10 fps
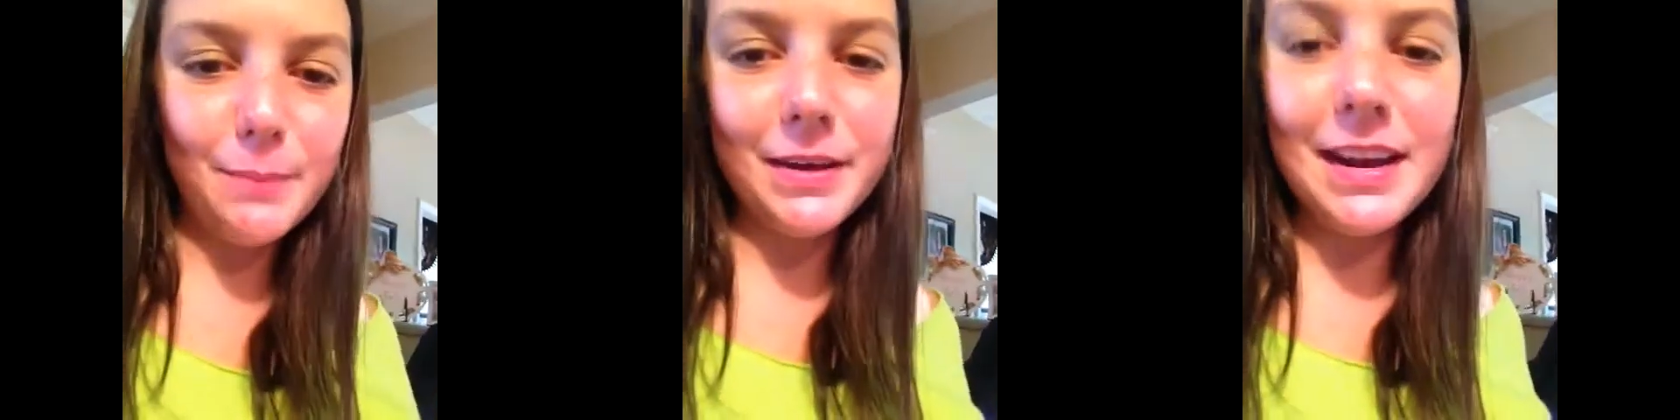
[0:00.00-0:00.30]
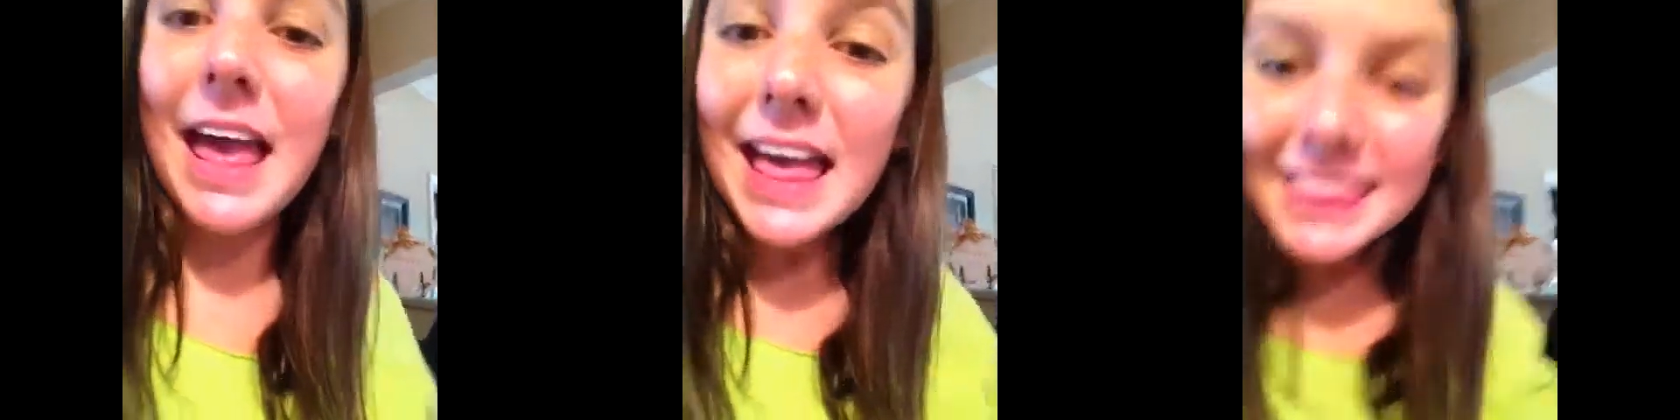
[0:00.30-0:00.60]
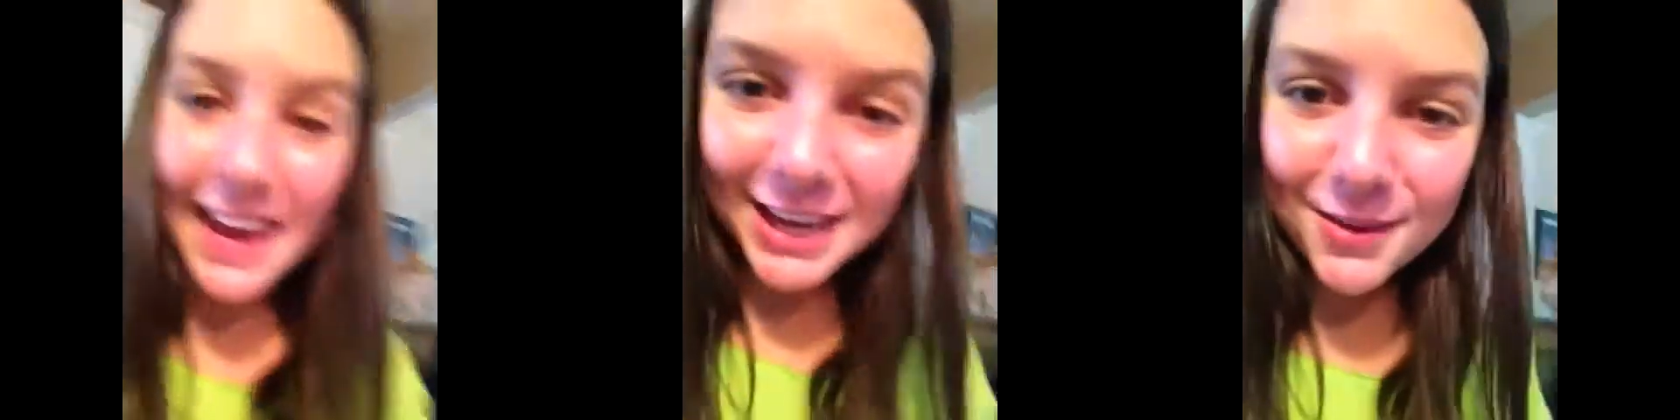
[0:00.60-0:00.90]
but
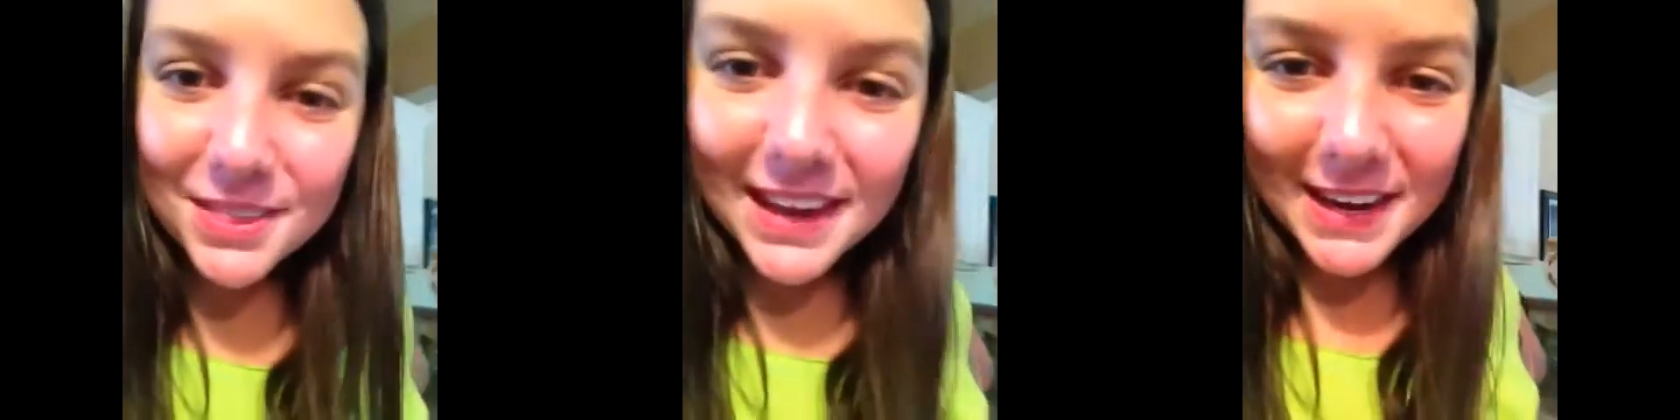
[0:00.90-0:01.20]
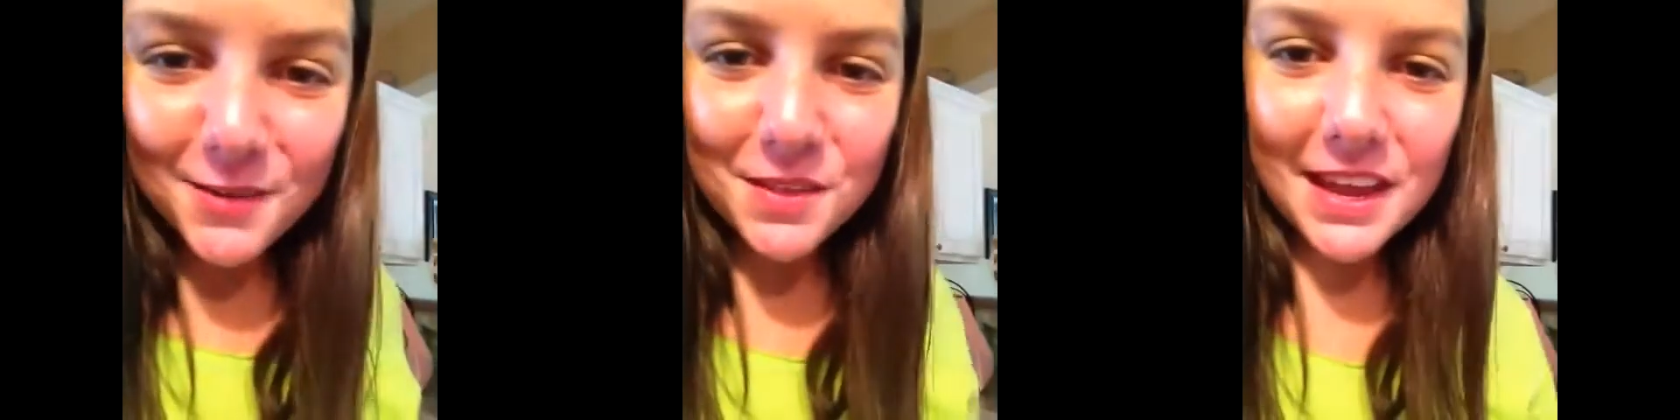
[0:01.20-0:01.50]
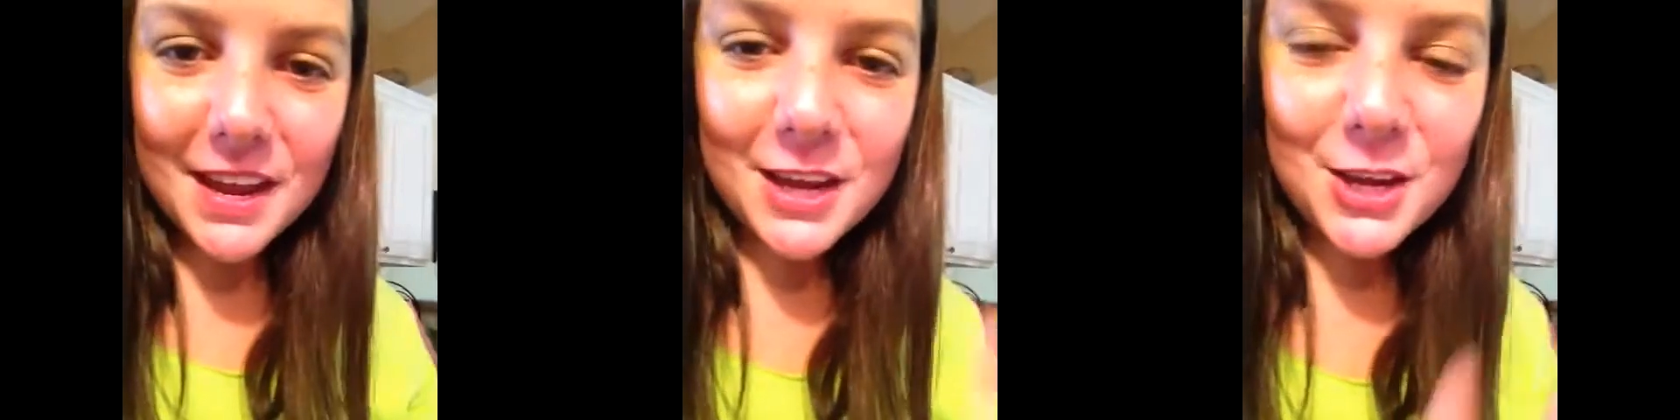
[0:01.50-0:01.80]
thank you, thank you,
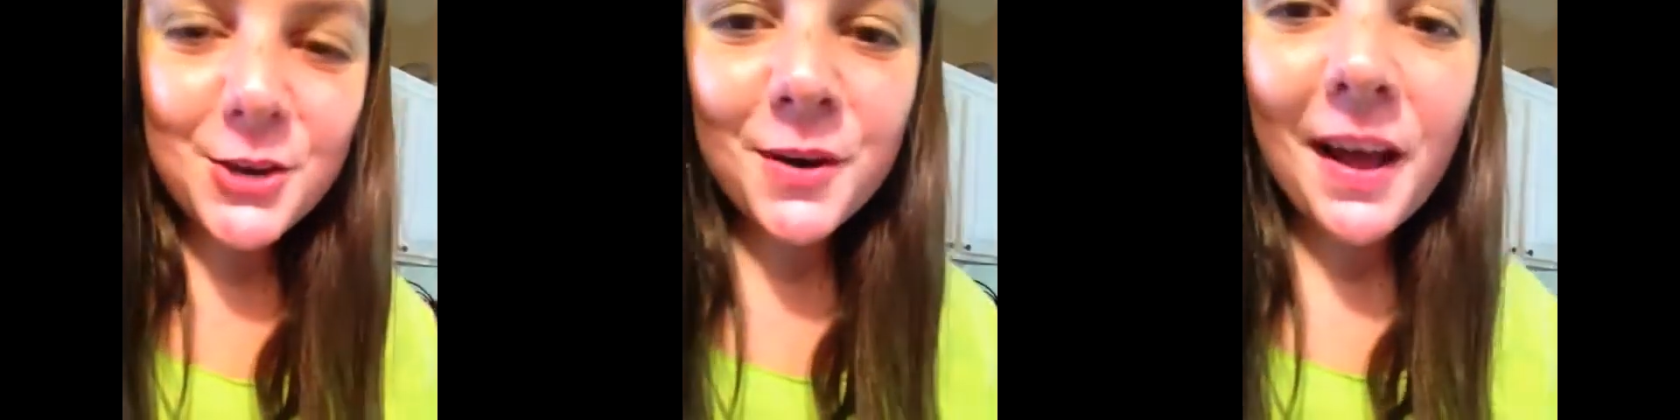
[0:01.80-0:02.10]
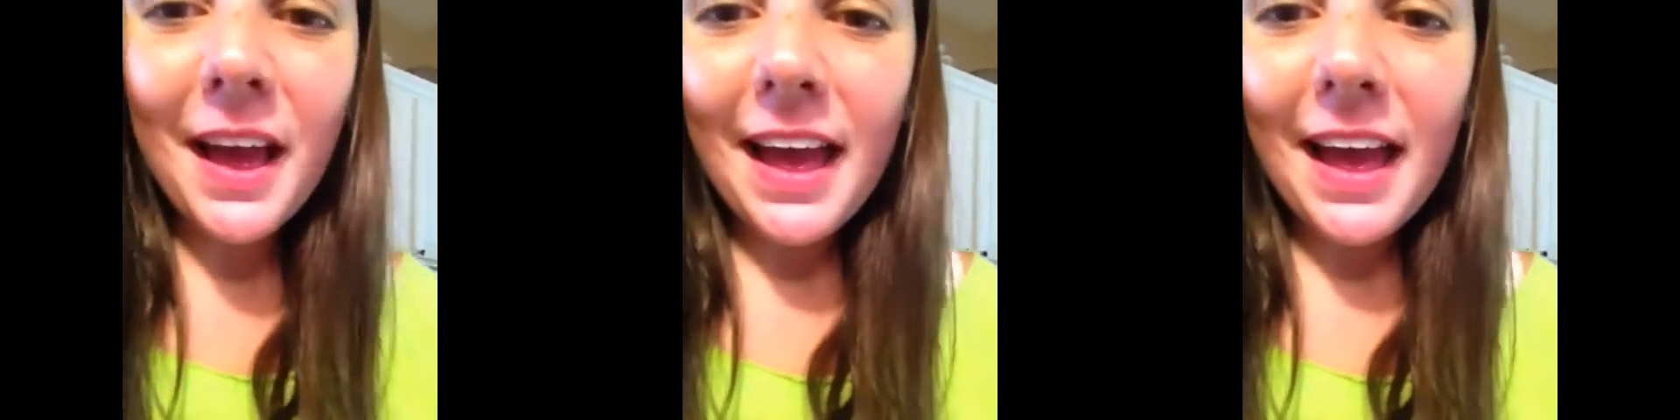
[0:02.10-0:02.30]
thank you.